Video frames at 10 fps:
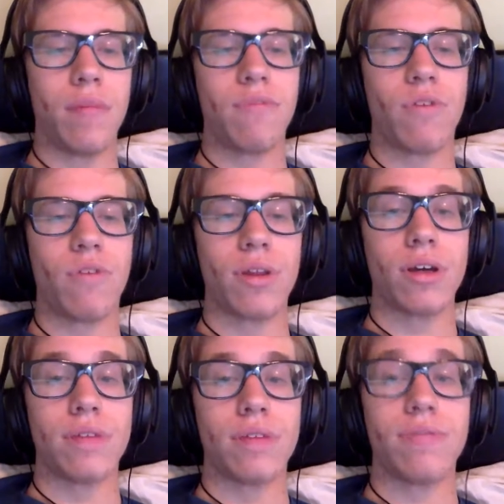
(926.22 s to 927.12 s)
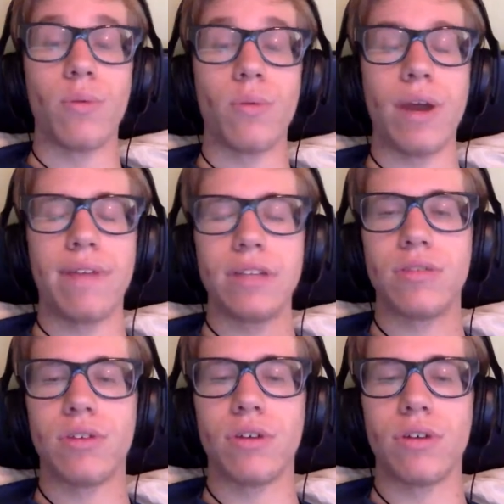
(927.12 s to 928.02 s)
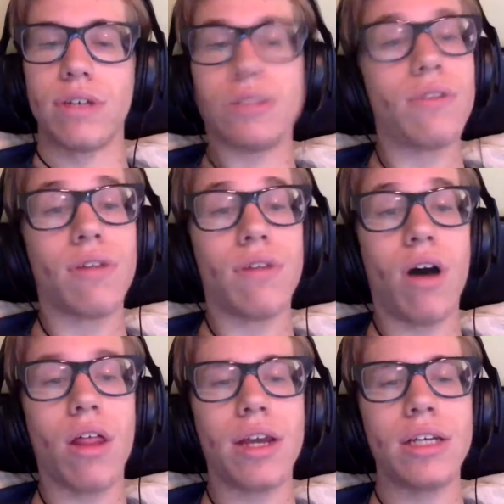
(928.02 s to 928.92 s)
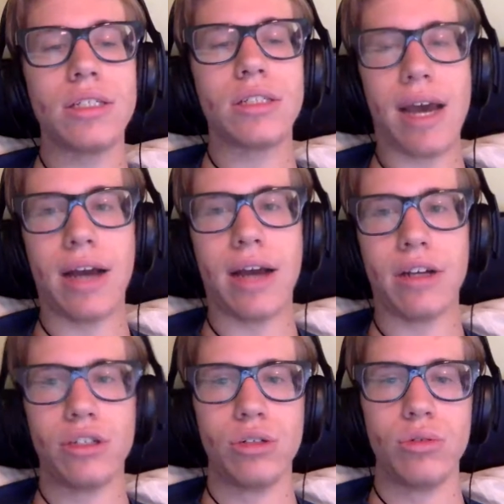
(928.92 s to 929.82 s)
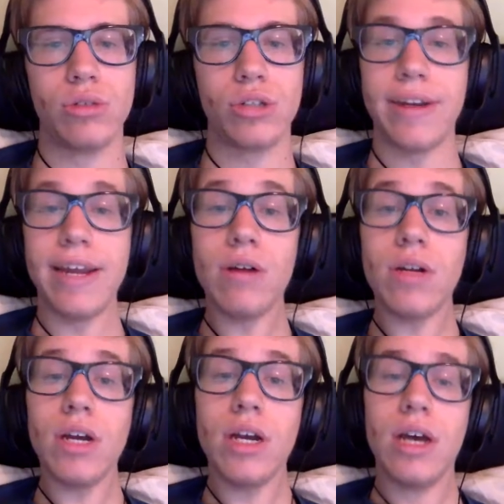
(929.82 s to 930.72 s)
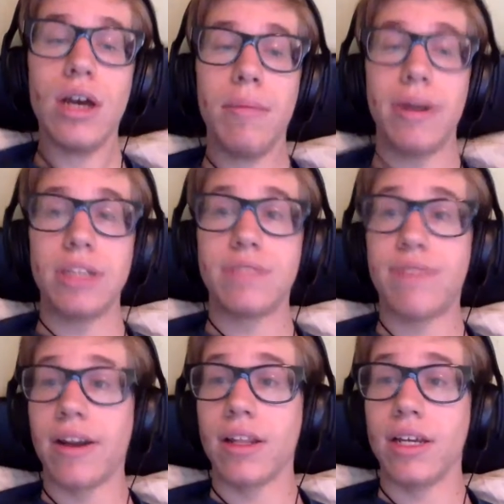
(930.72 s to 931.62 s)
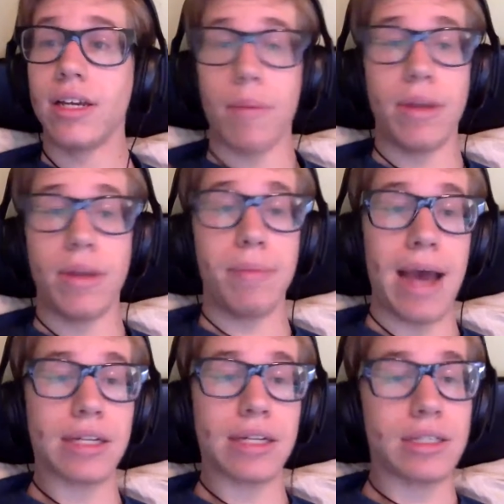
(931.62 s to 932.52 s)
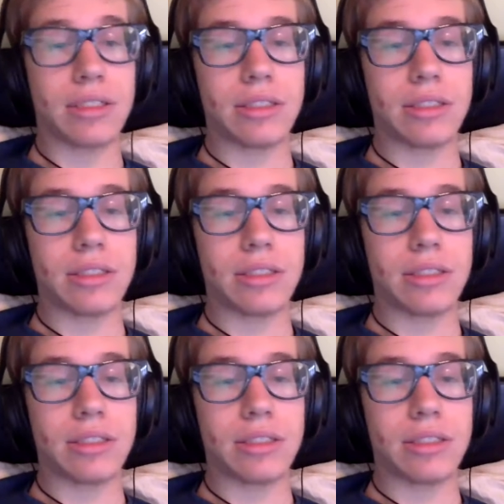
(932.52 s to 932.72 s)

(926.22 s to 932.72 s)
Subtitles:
For the Food and Wine Festival and Festival of Holidays, it had to shut down, but it's finally coming back,